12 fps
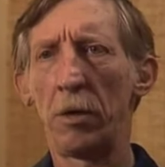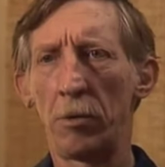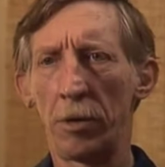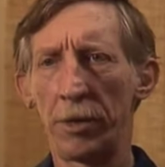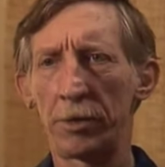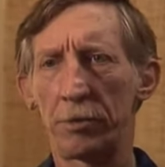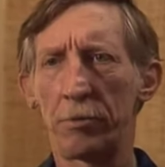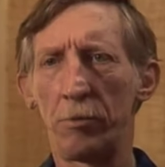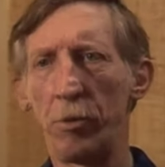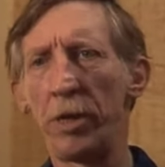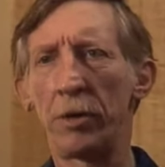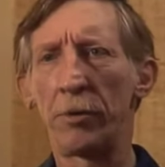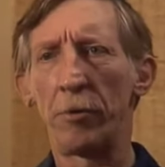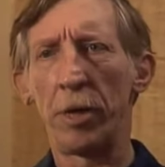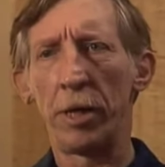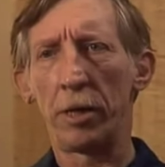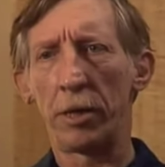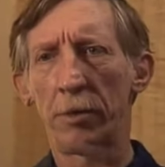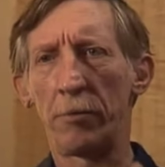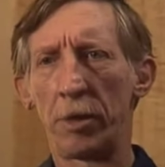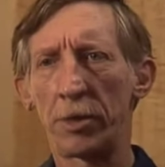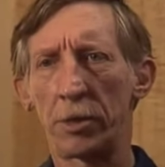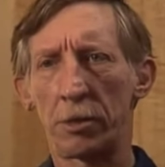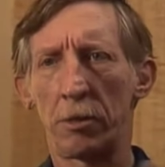one of those reel-to-reel, and
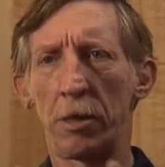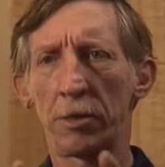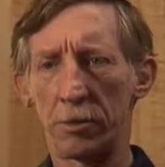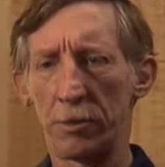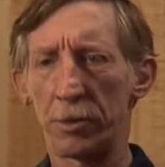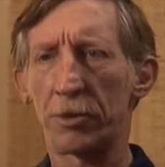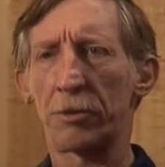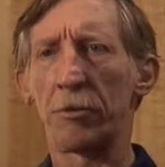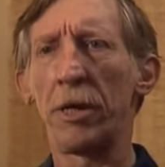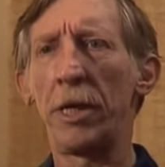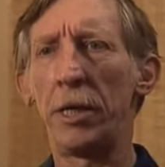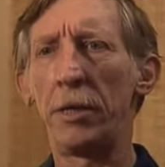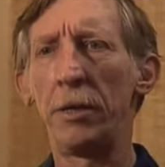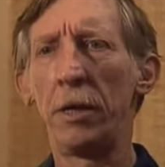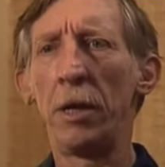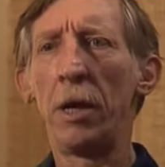runs across to the screen.